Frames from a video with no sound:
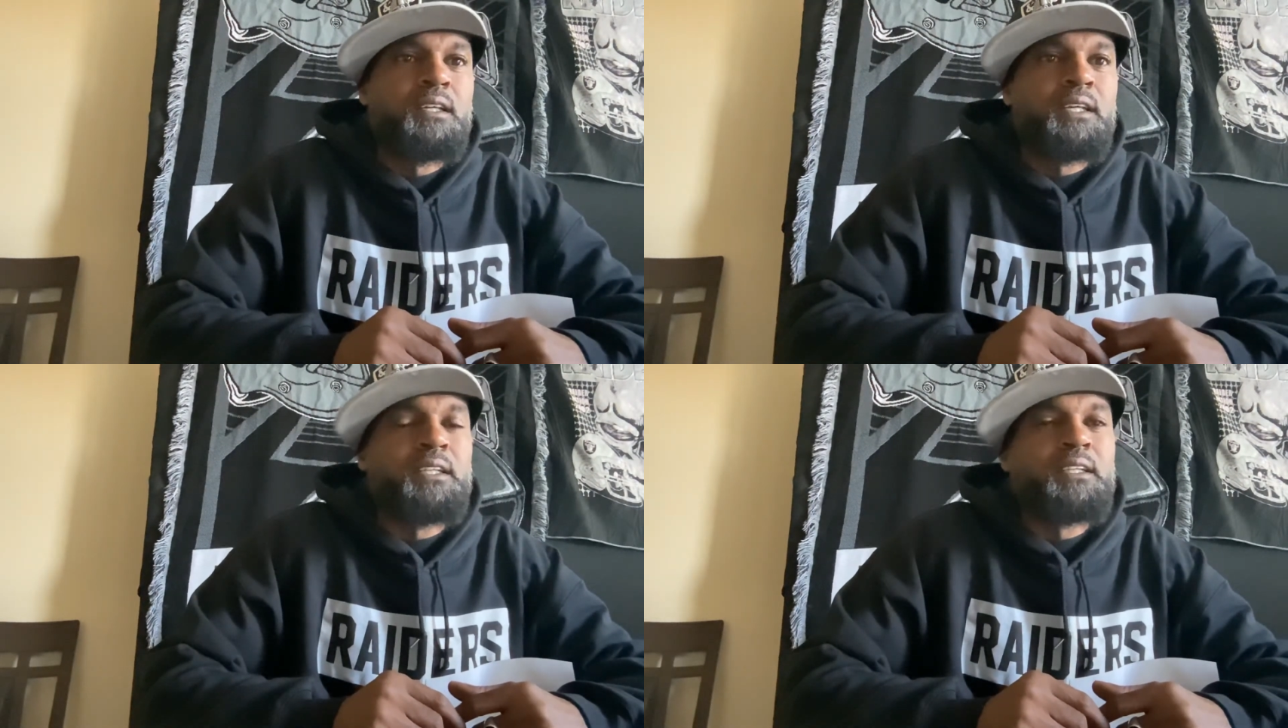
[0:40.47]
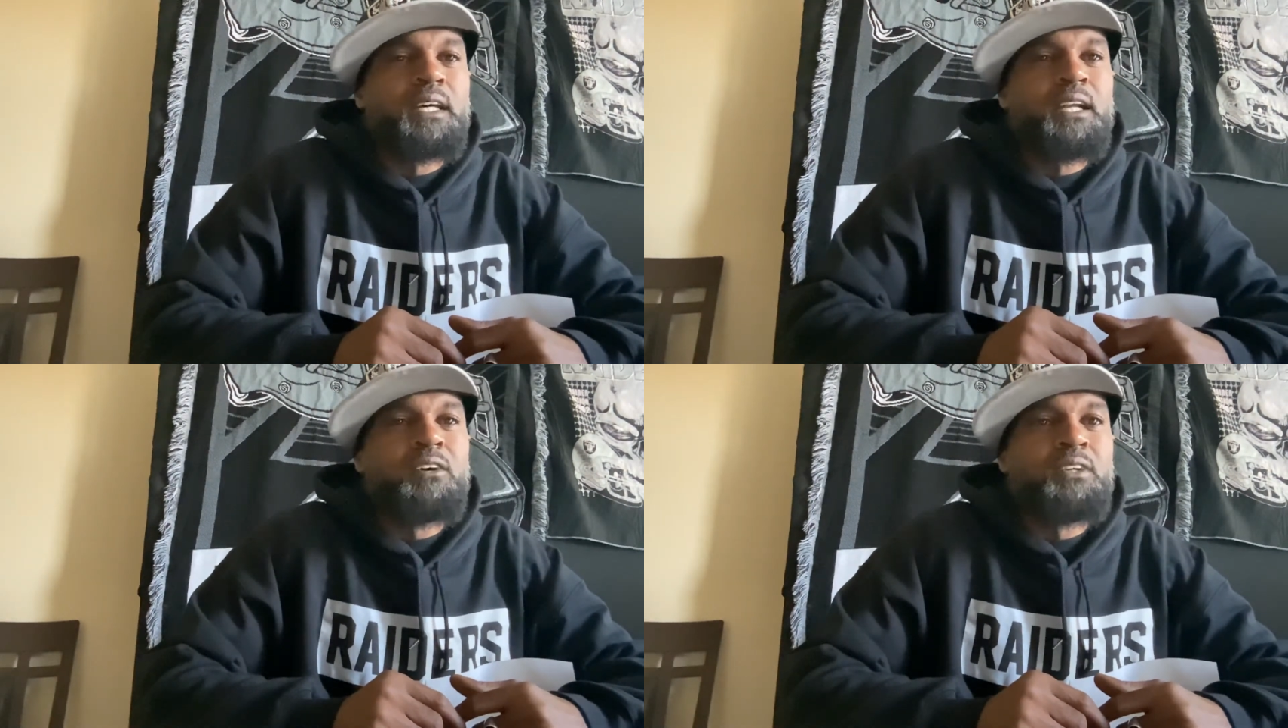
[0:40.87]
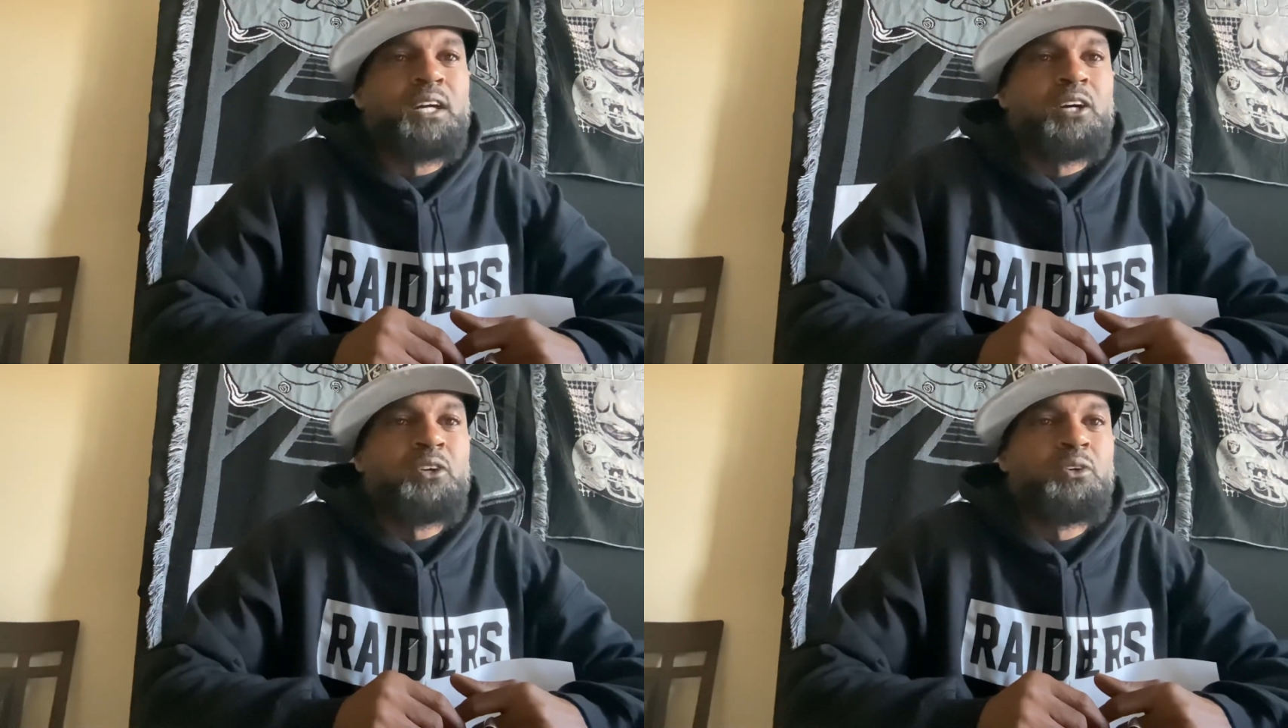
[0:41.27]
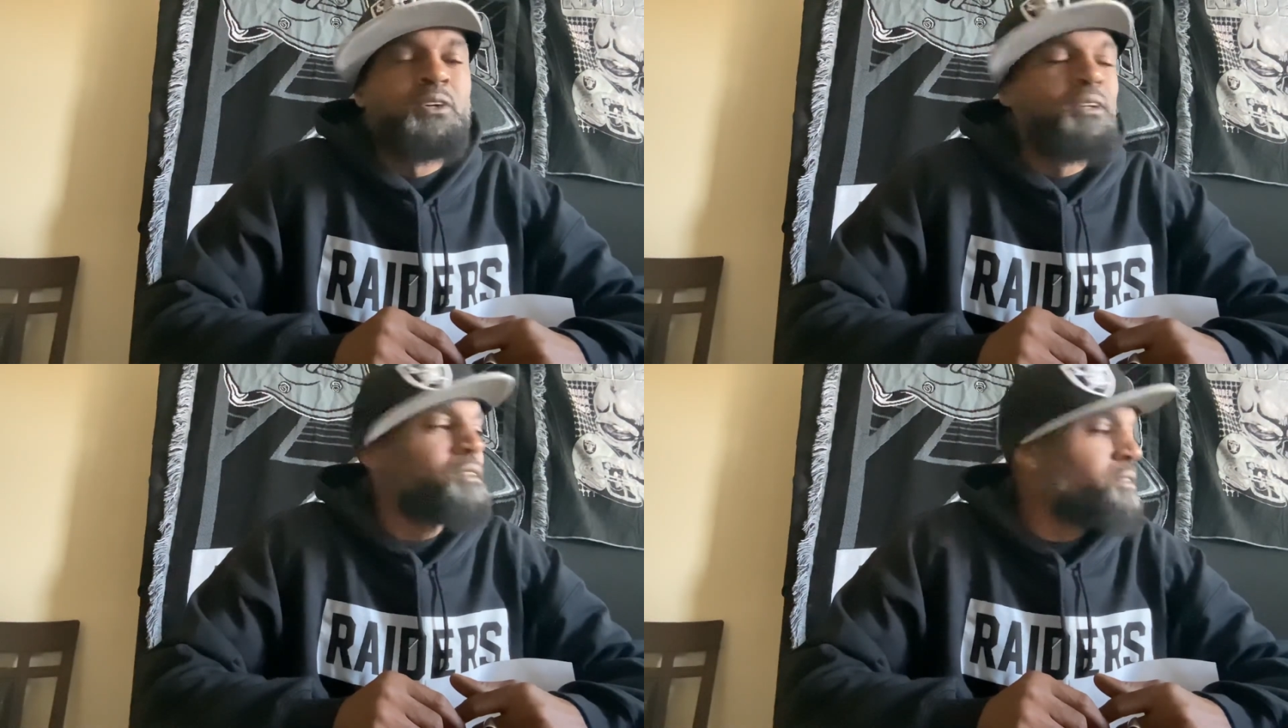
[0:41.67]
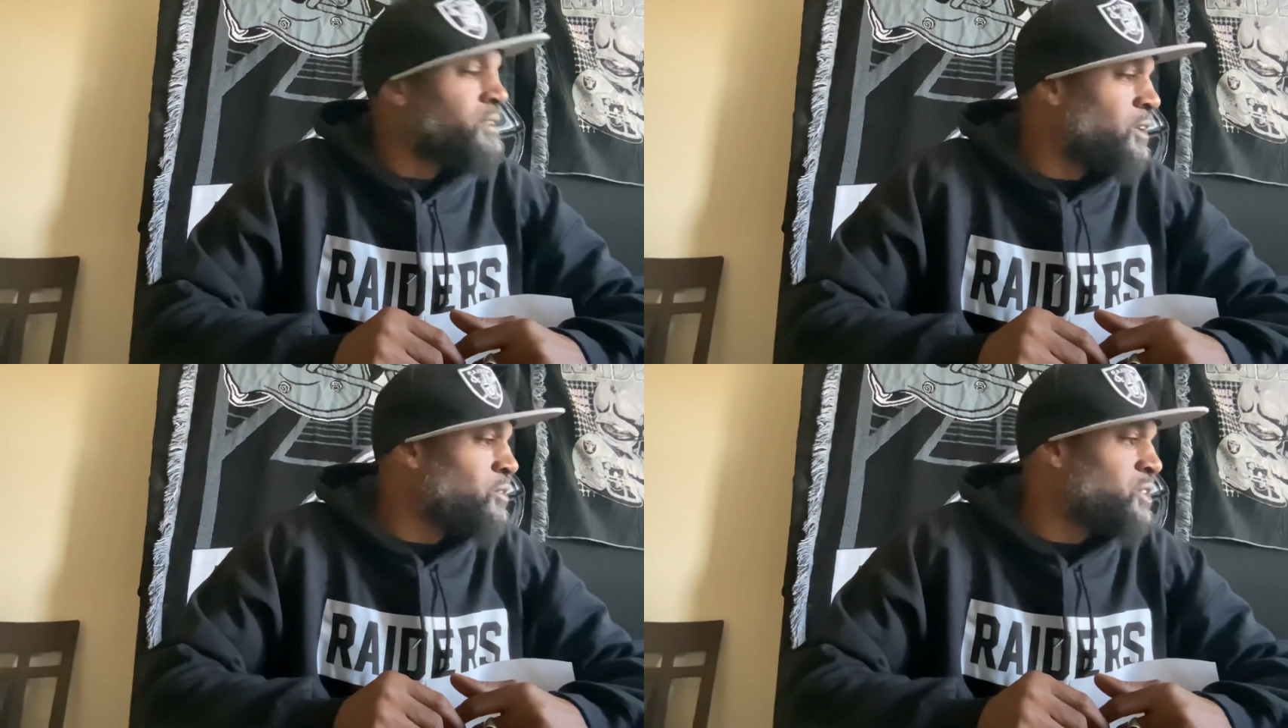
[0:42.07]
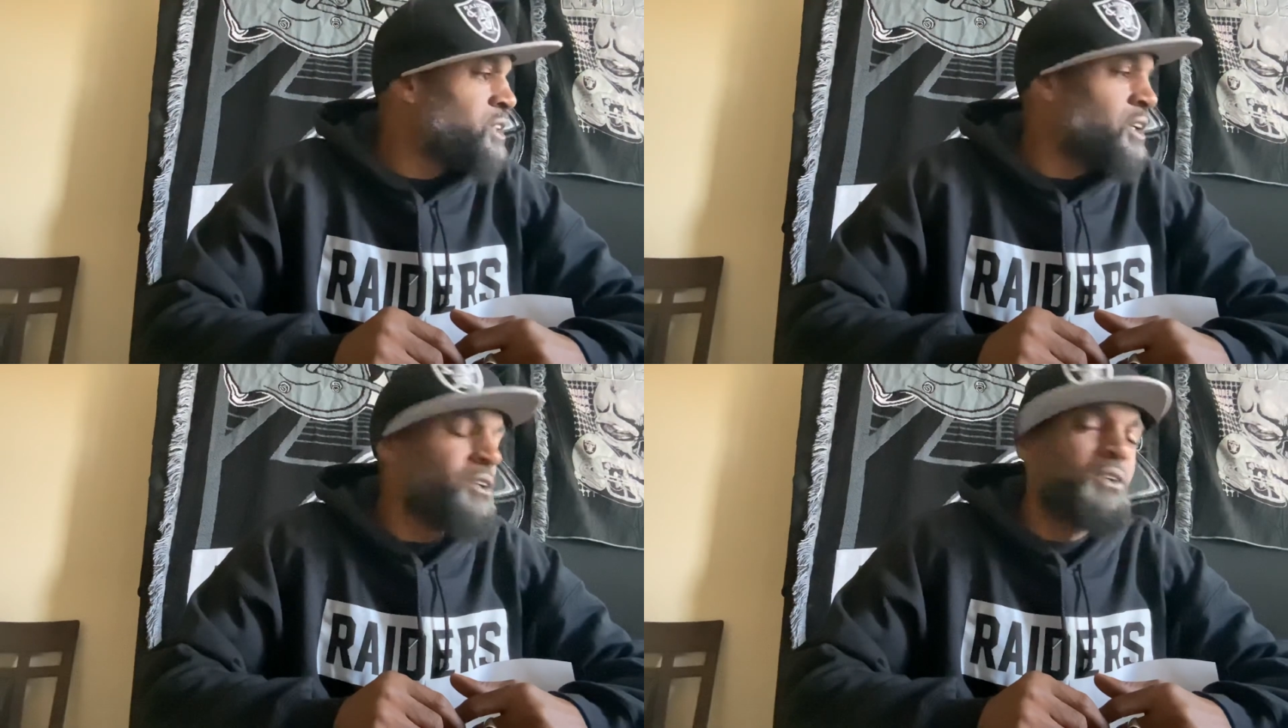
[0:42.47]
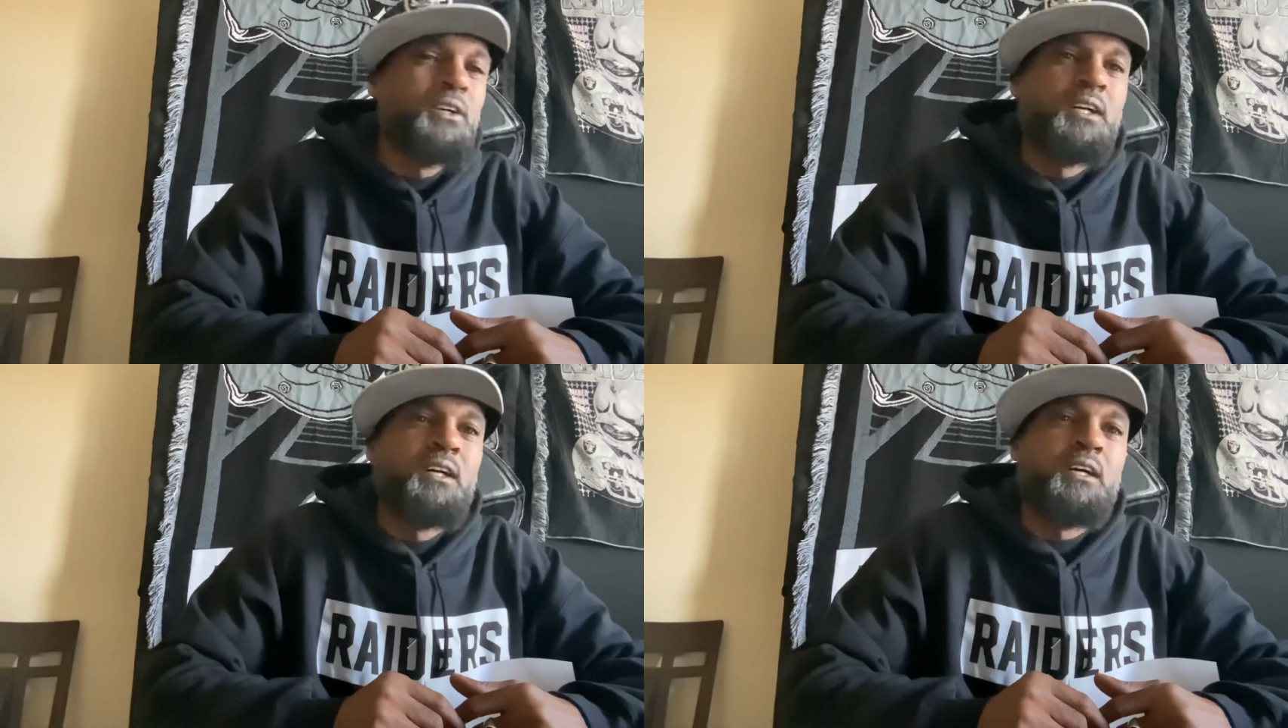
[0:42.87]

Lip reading: Either they don't know, don't show,